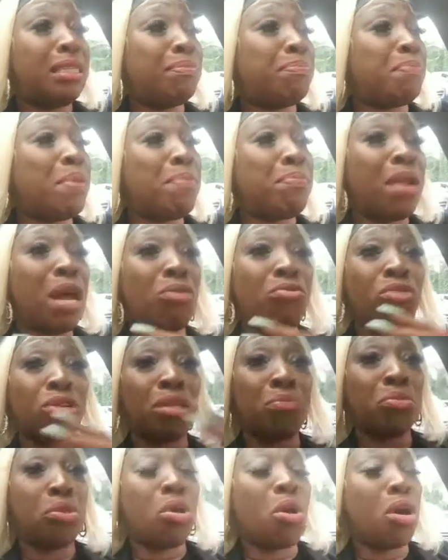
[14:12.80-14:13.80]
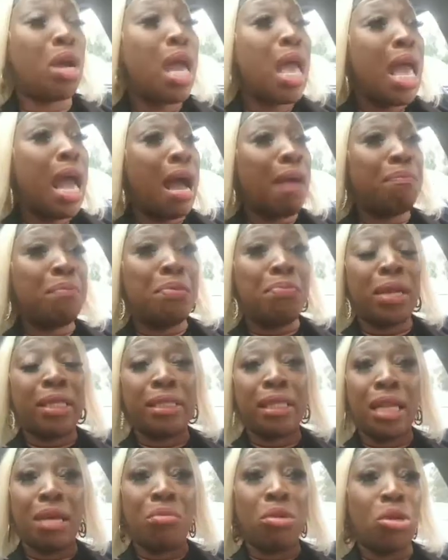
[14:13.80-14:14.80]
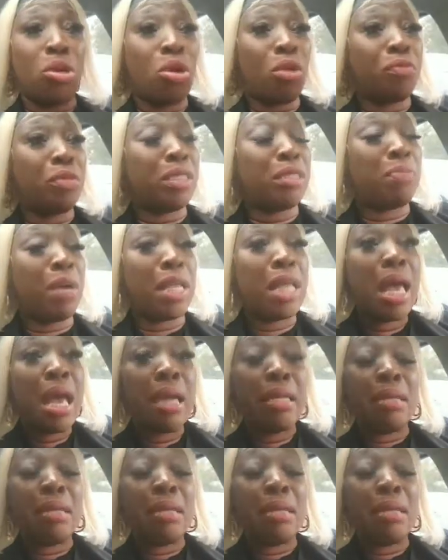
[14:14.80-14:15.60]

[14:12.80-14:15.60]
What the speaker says: people that run him down, and people that say them love this man,